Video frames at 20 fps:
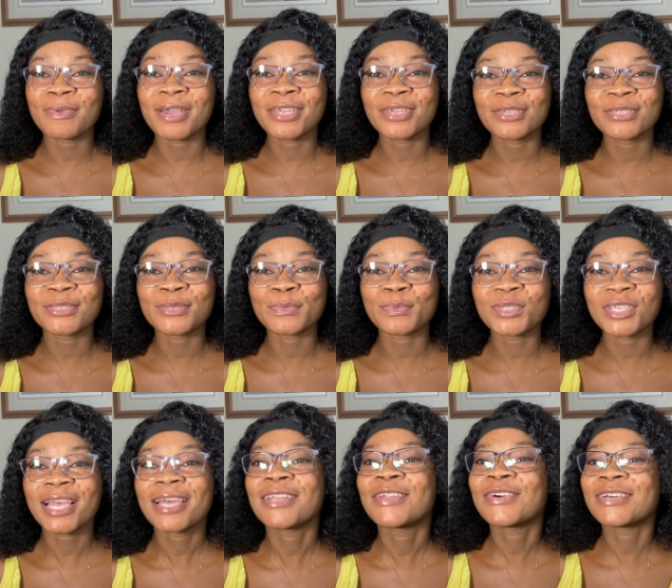my YouTube
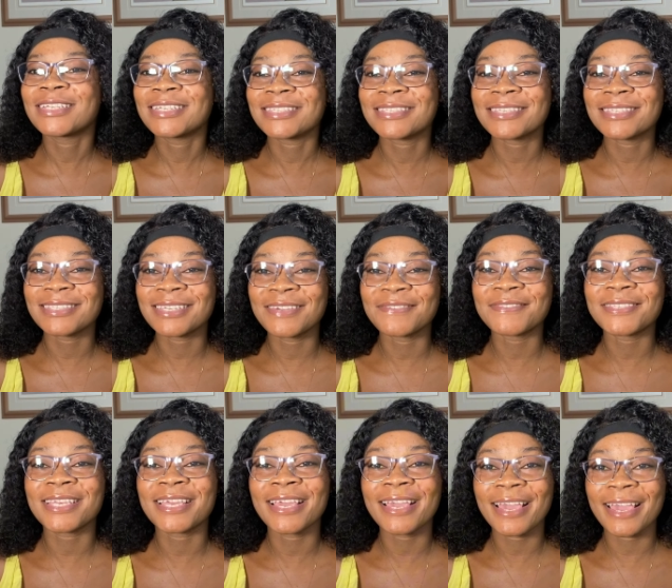channel. This is
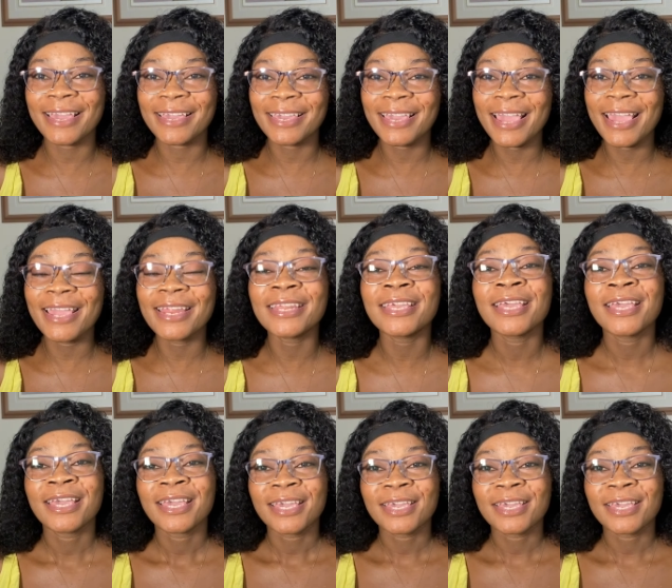Gifty here again.